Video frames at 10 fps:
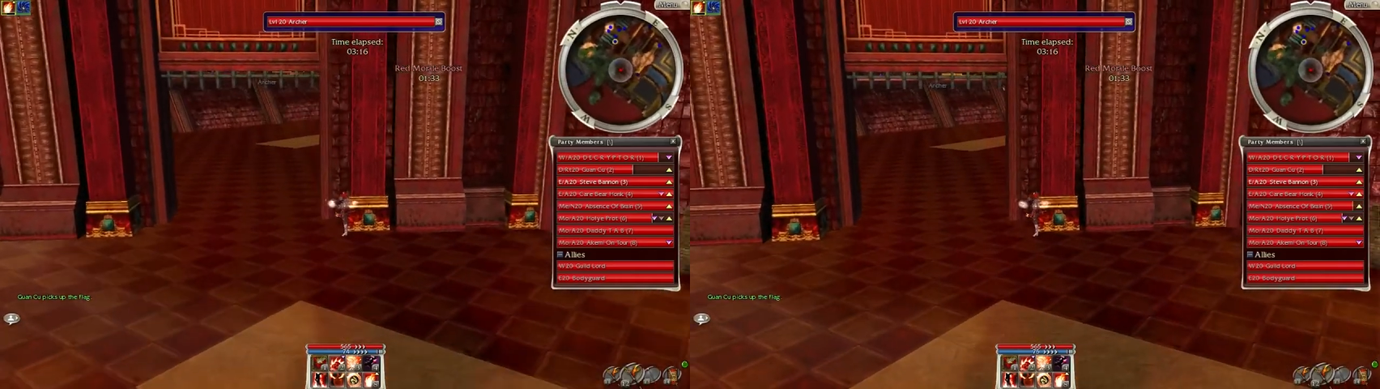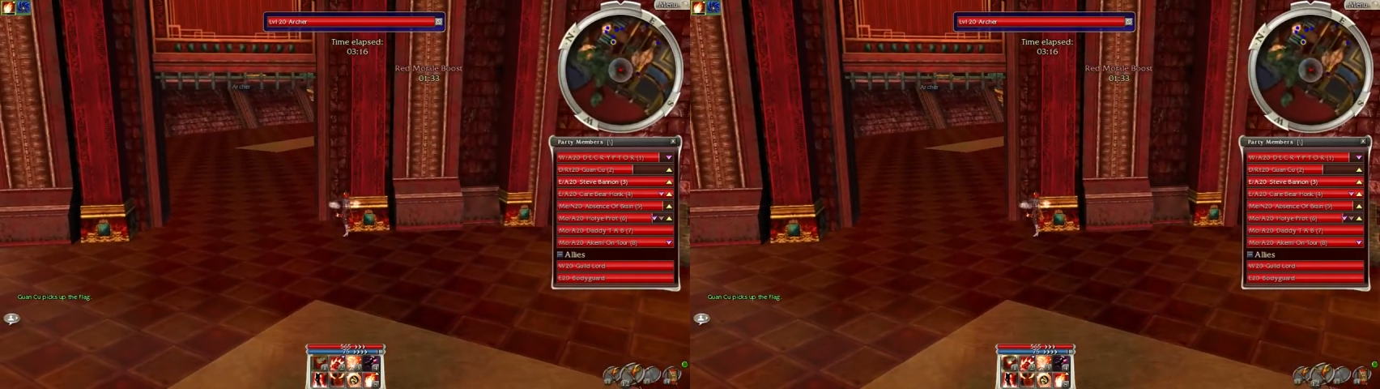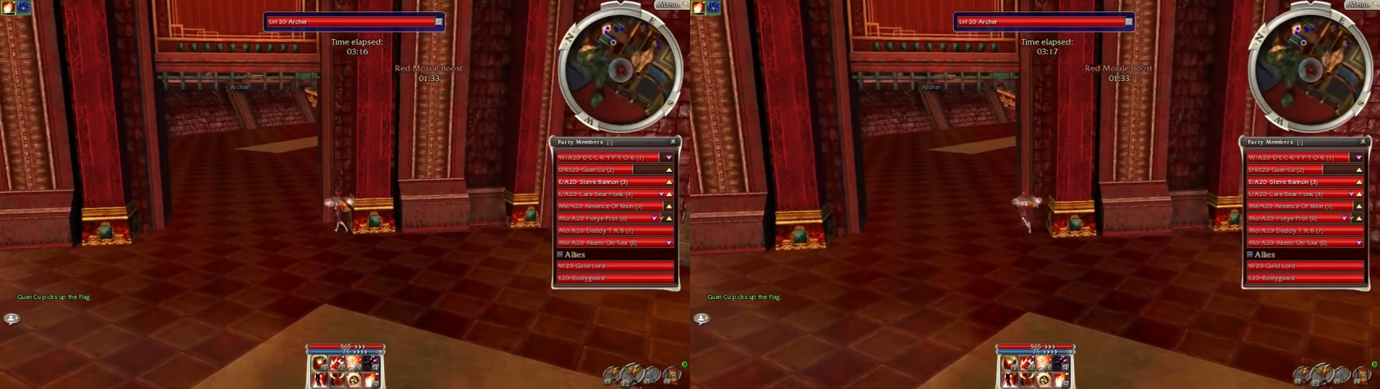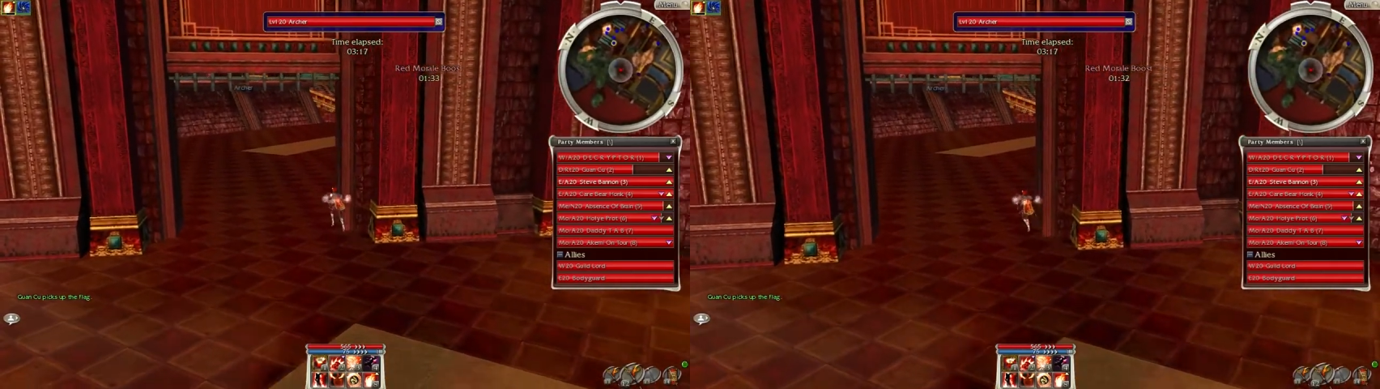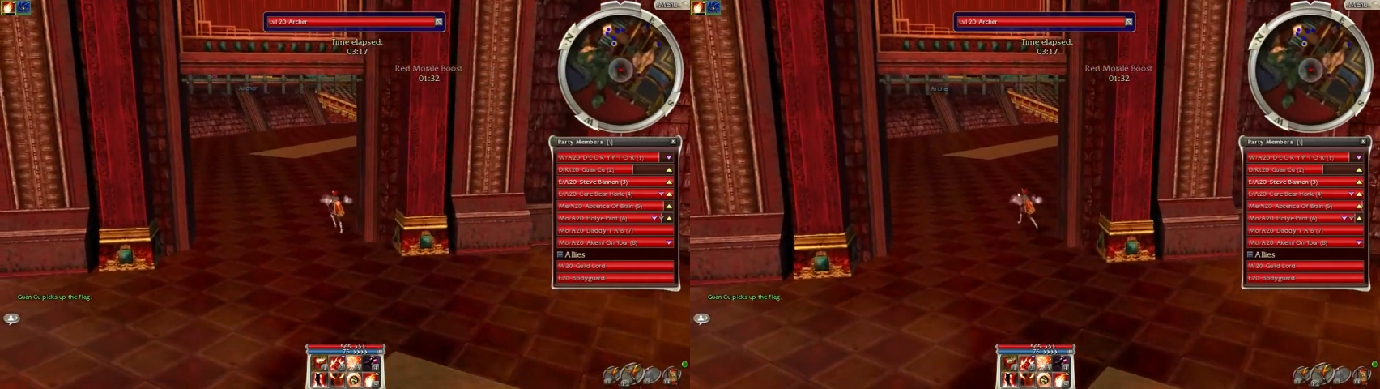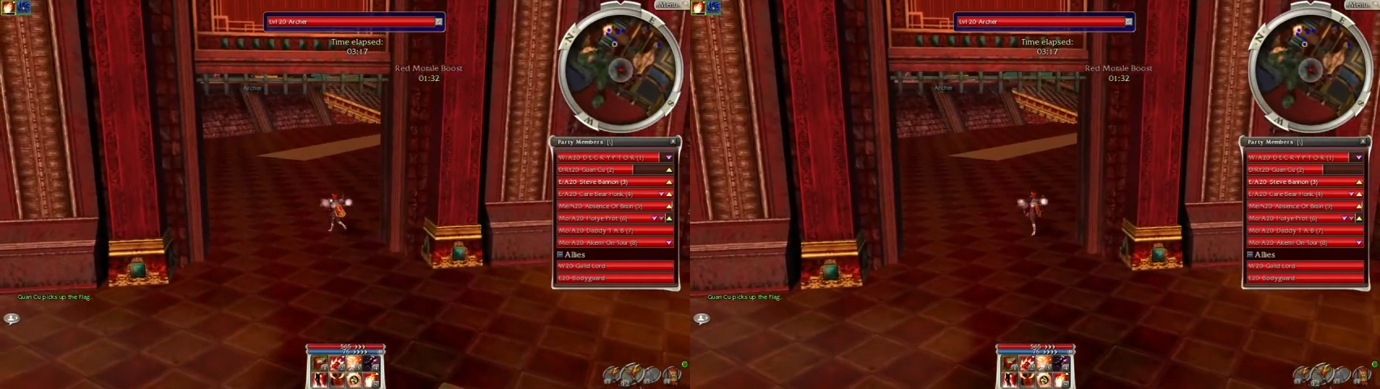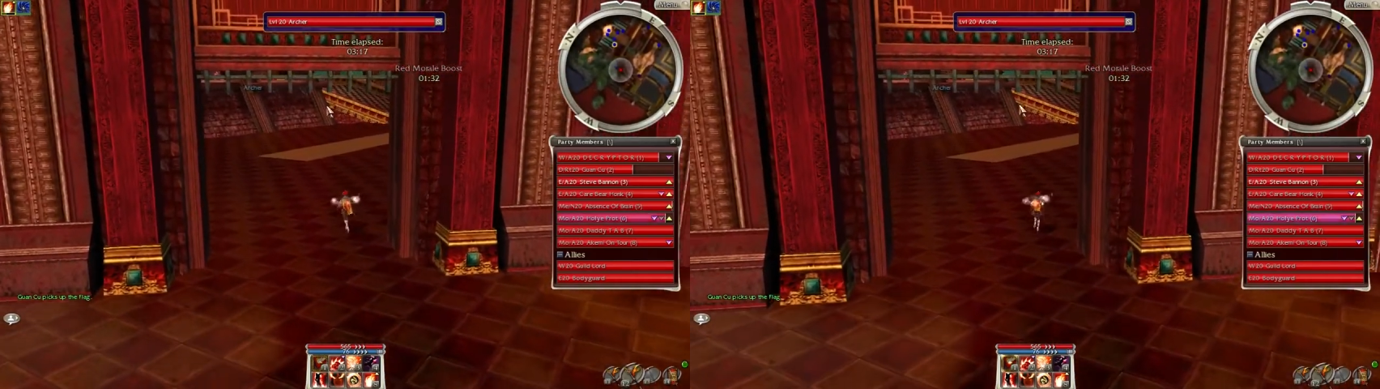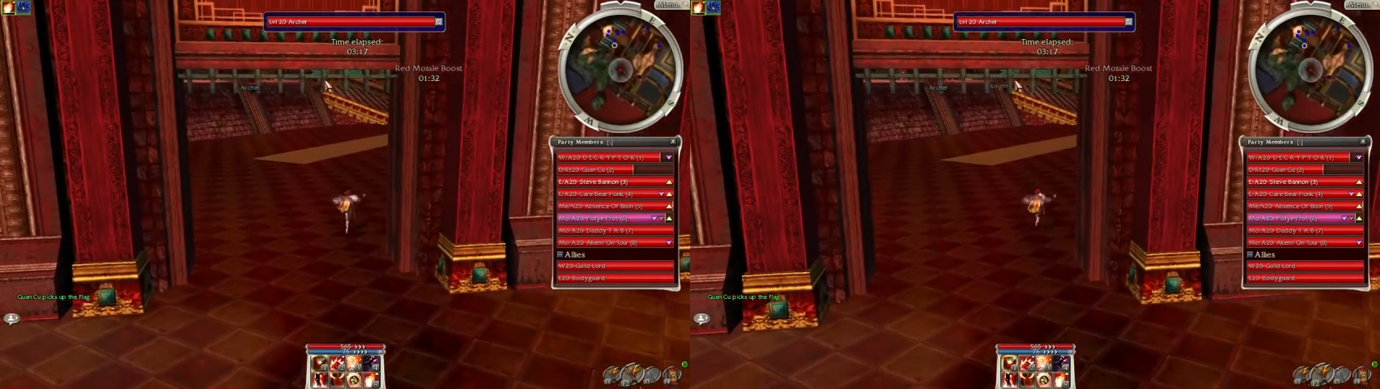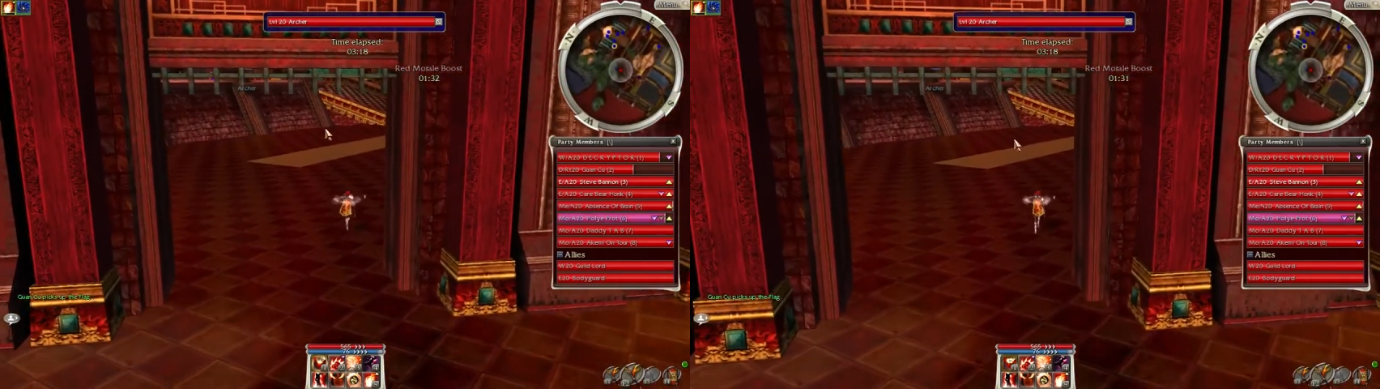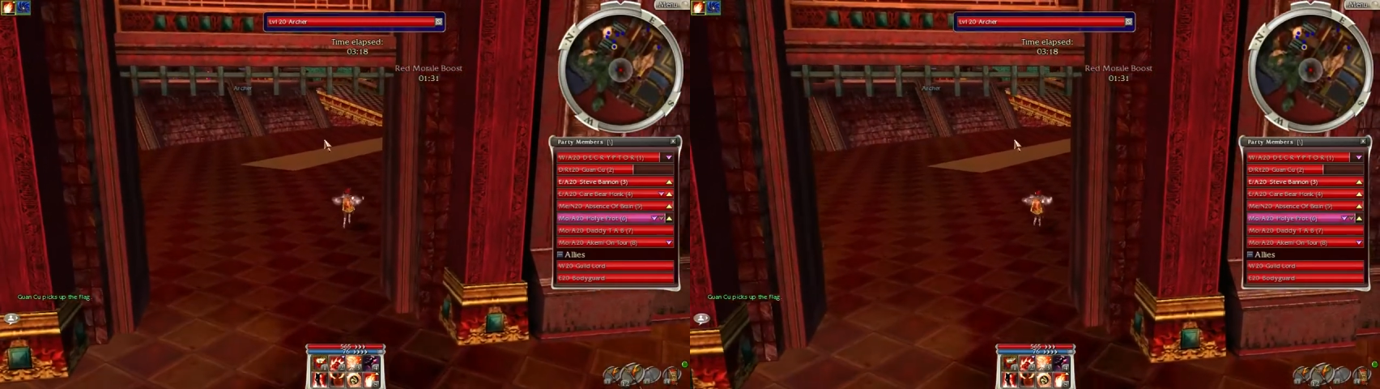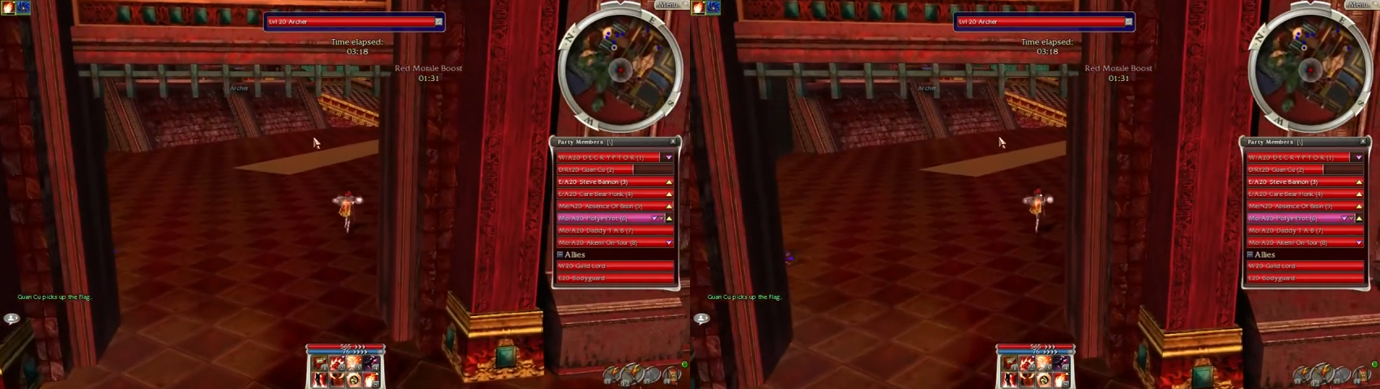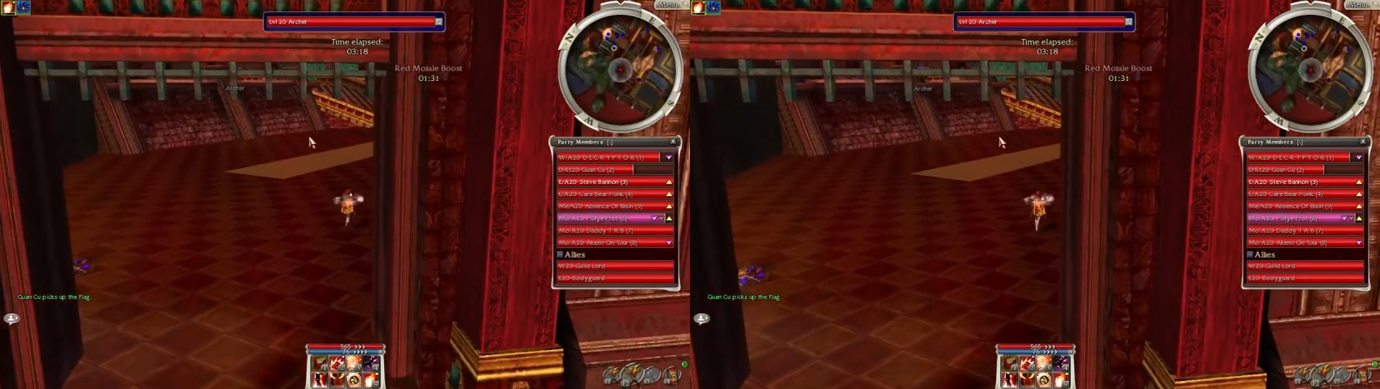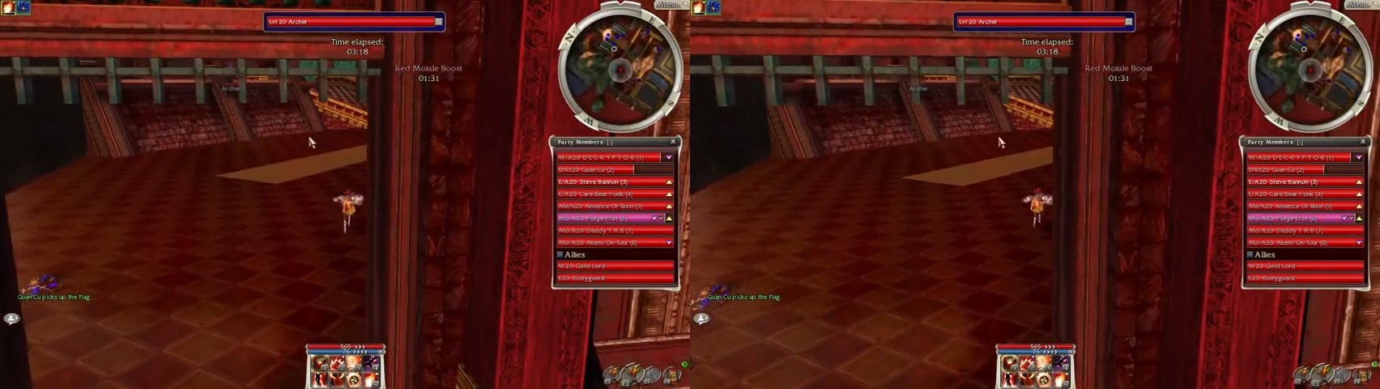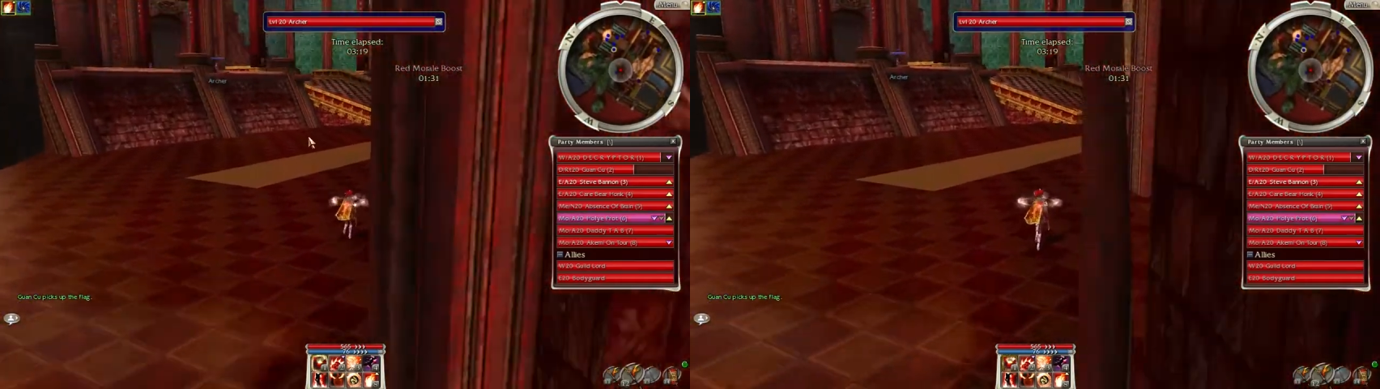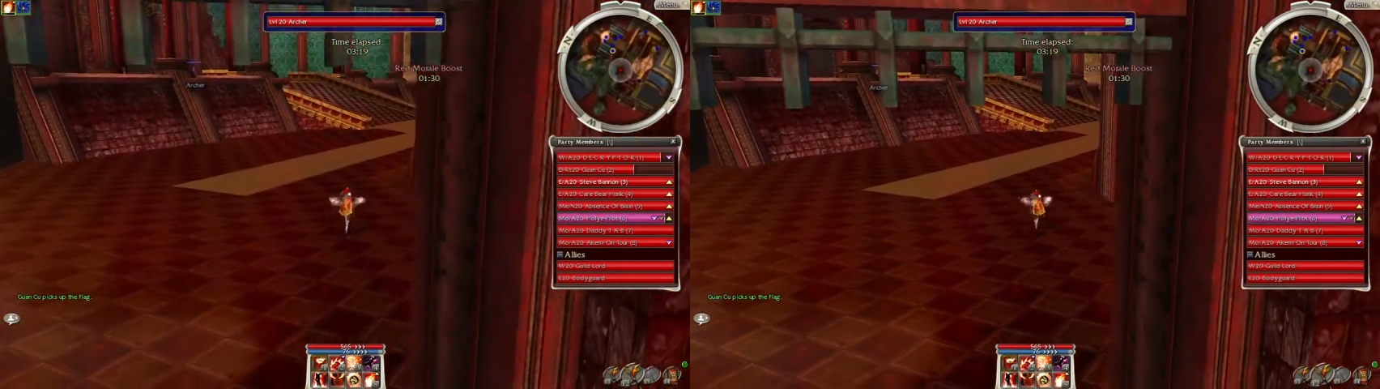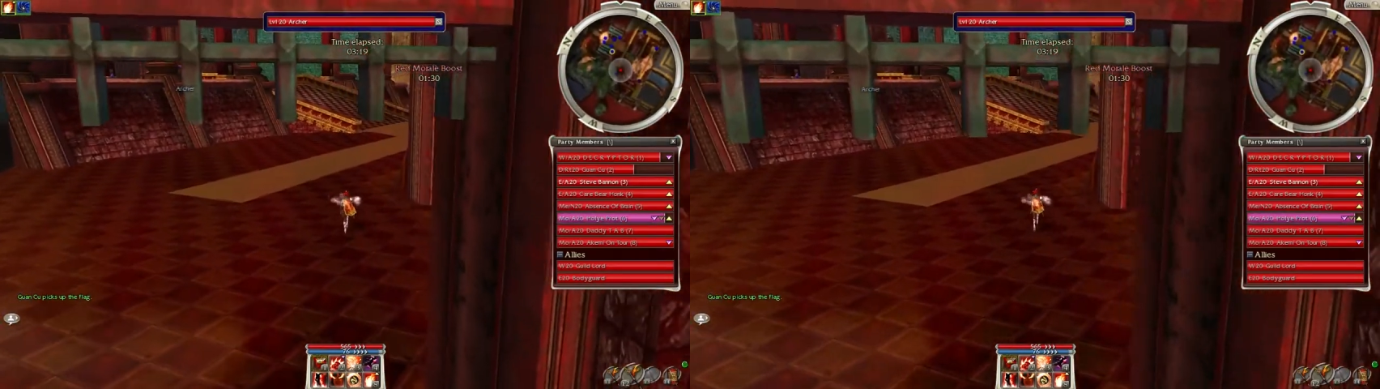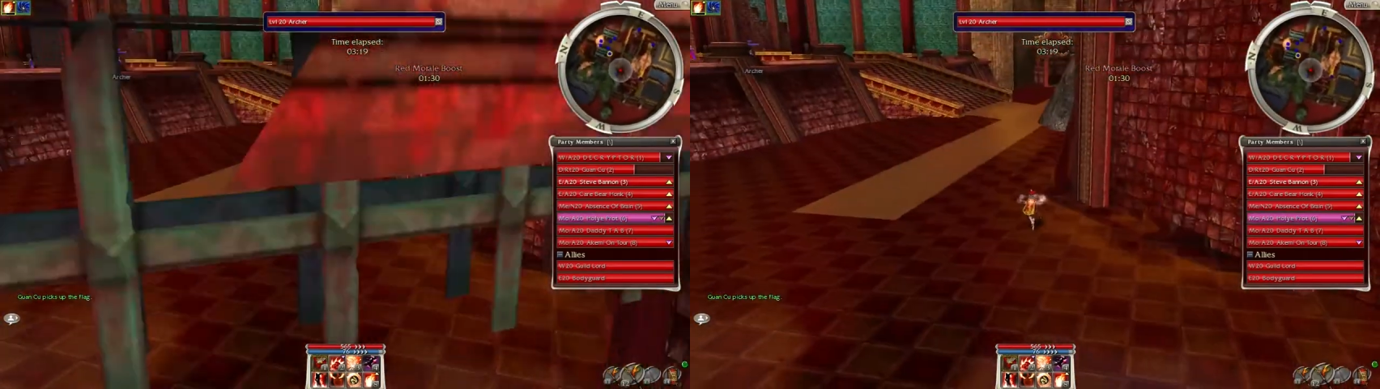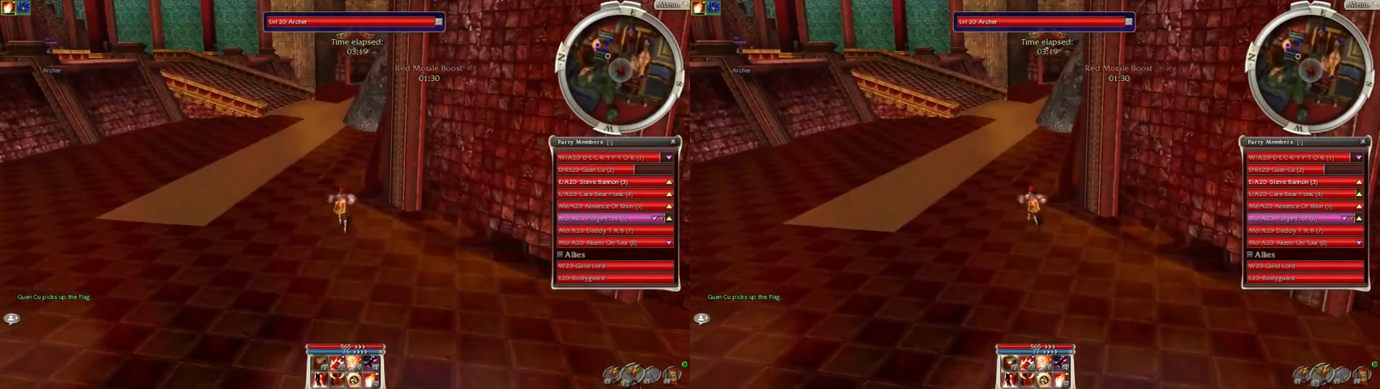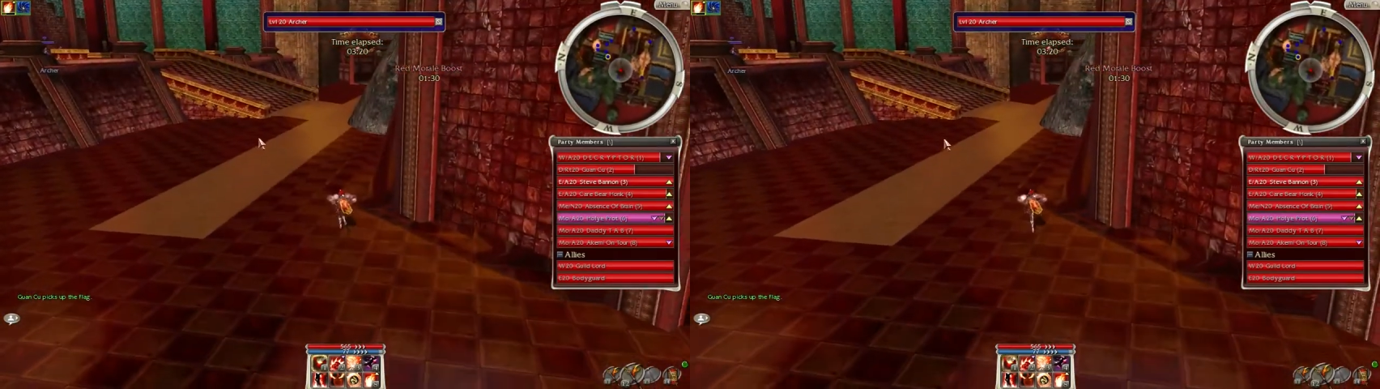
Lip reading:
No face is visible, so there are no lips to read.